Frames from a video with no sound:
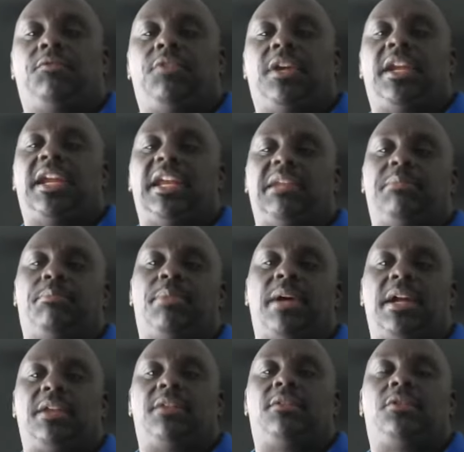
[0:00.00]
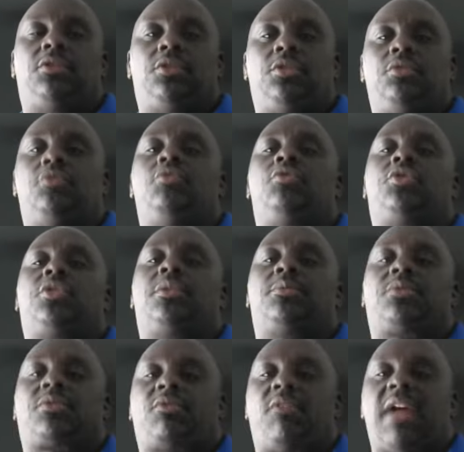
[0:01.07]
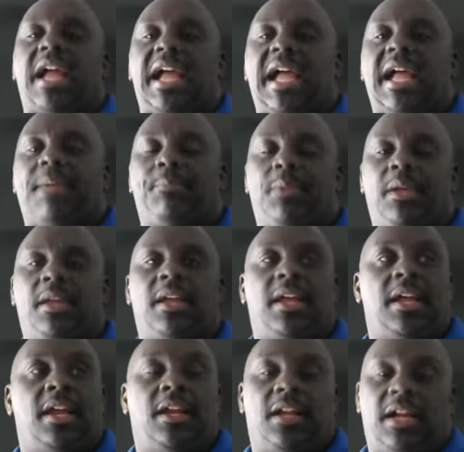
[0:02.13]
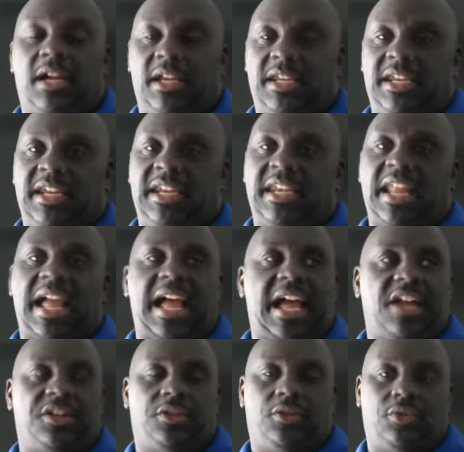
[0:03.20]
red button to subscribe. Again, our